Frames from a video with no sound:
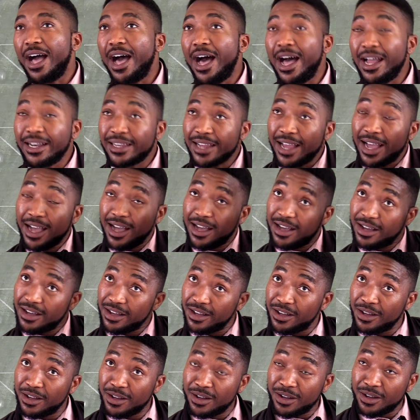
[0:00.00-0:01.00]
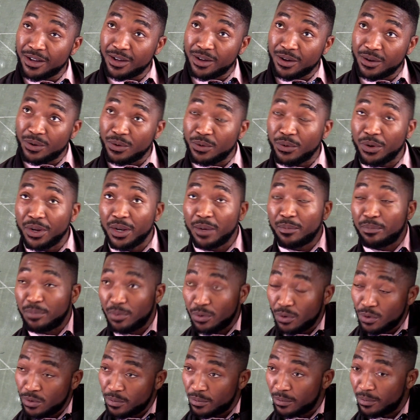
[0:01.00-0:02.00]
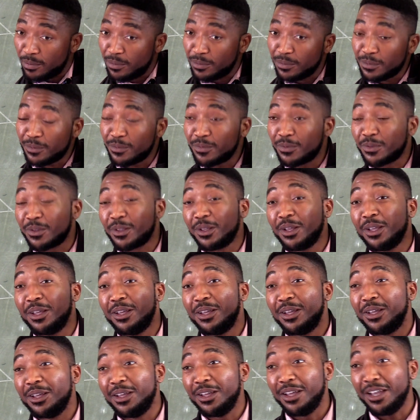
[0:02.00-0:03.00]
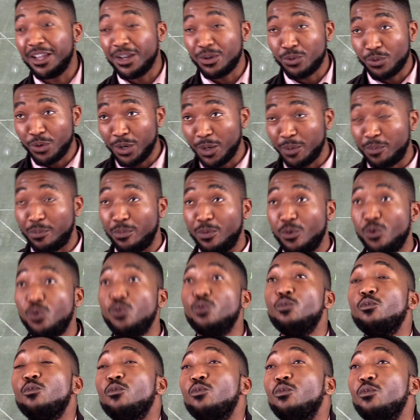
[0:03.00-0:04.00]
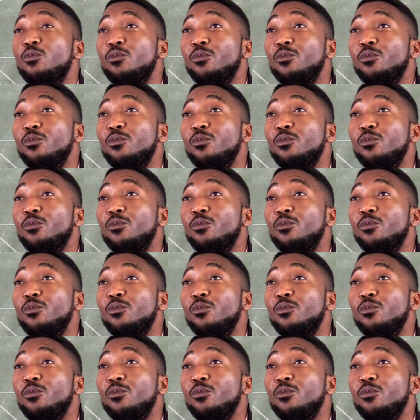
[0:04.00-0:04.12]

other will boom and will boom.